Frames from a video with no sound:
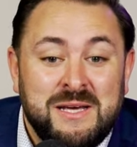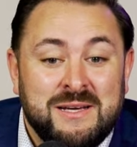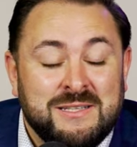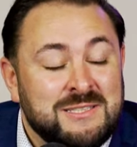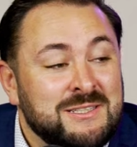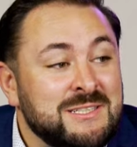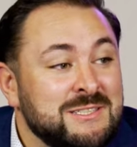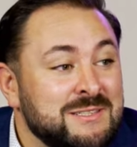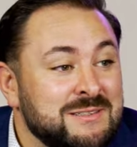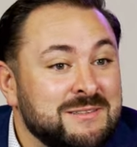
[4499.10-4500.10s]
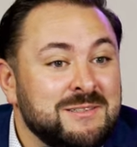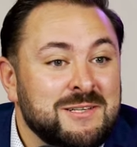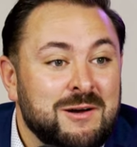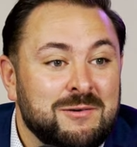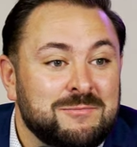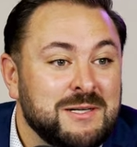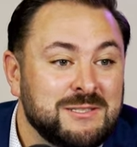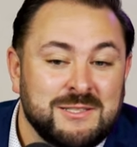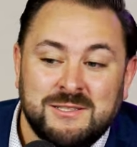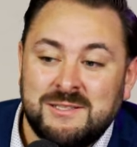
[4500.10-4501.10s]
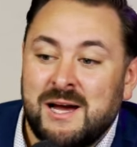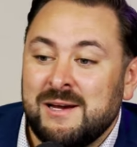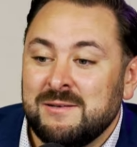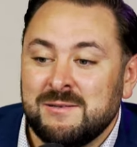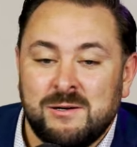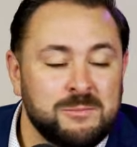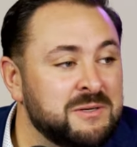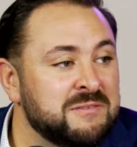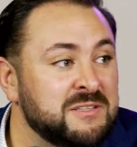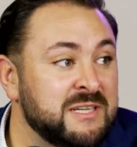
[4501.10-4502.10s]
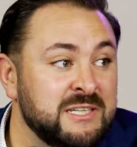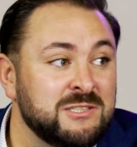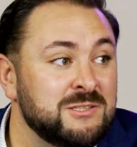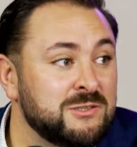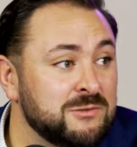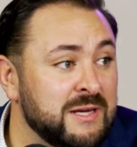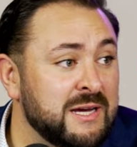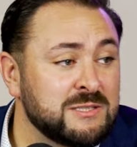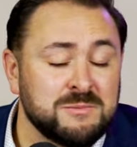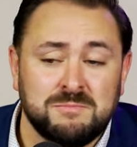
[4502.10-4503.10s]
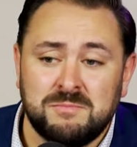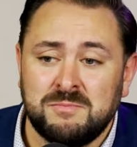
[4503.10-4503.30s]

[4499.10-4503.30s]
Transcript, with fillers: Pete, I said, listen, you know, I said, you got open invitation to guests.